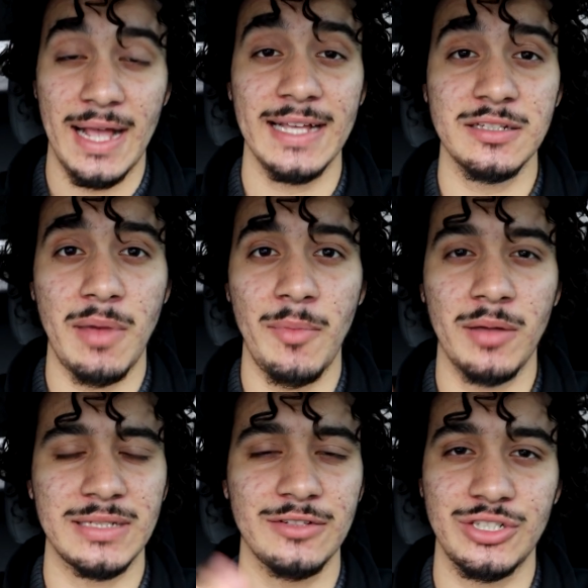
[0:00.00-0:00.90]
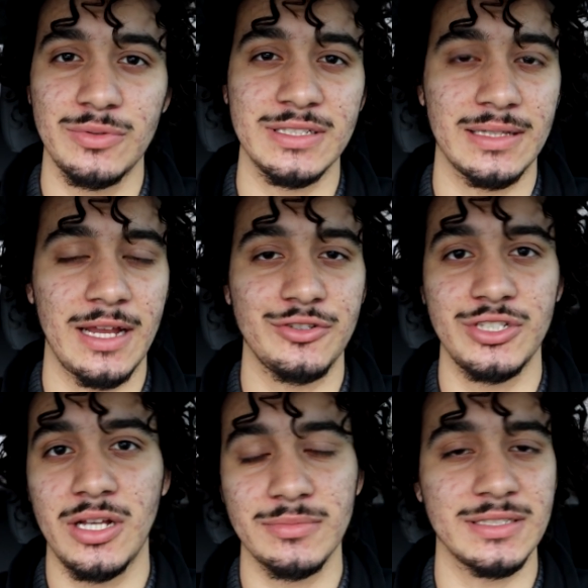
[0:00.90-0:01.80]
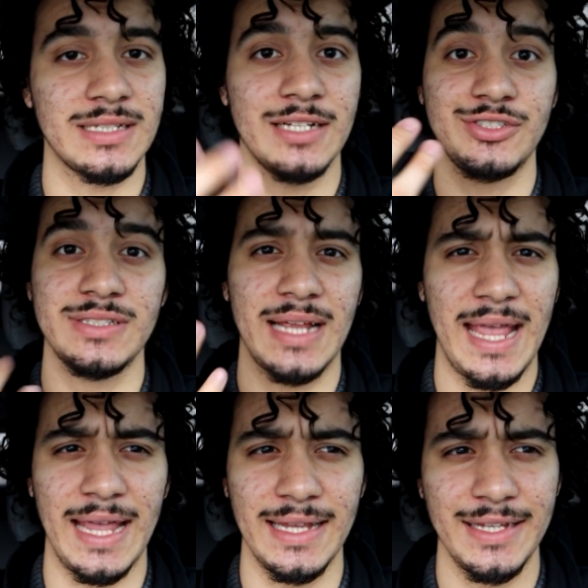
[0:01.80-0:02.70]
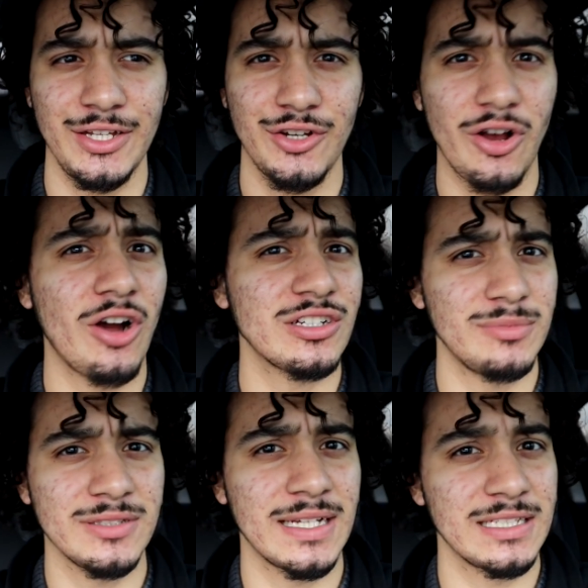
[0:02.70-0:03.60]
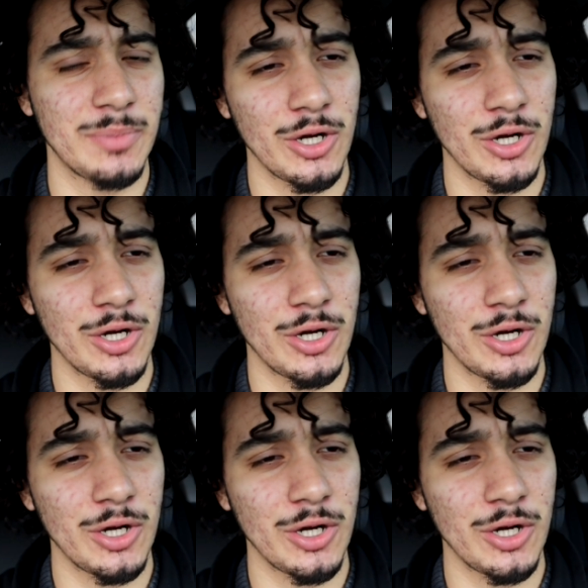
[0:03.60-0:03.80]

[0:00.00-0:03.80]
I get to my mom's house, she wasn't there, she comes inside and she's like, hey, your car smells like it's